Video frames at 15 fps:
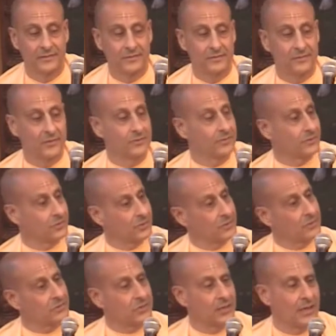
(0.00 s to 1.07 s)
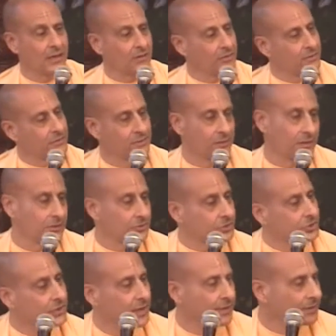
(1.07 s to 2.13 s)
So this little child didn't
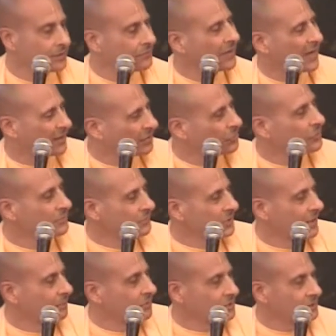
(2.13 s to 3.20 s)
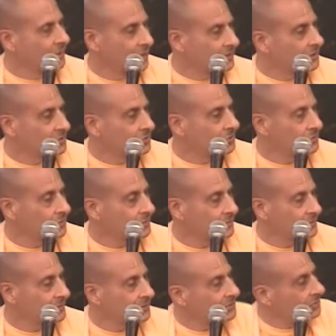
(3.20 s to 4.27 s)
understand the value of Shamantaka jewel.
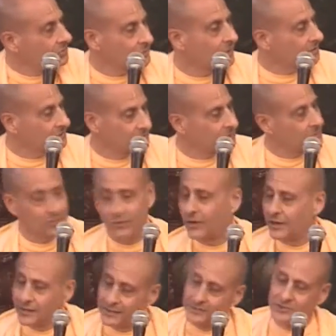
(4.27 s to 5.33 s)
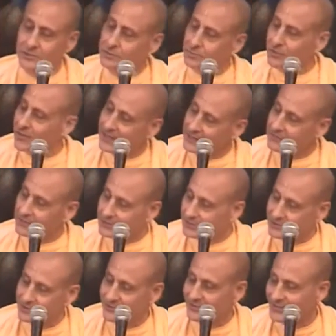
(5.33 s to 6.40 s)
He just thought it's a toy, he's just playing with
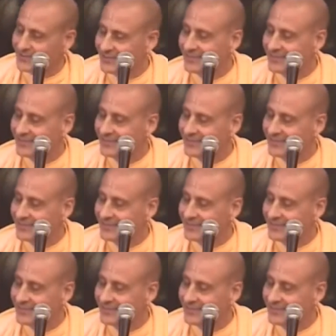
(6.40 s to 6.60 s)
it,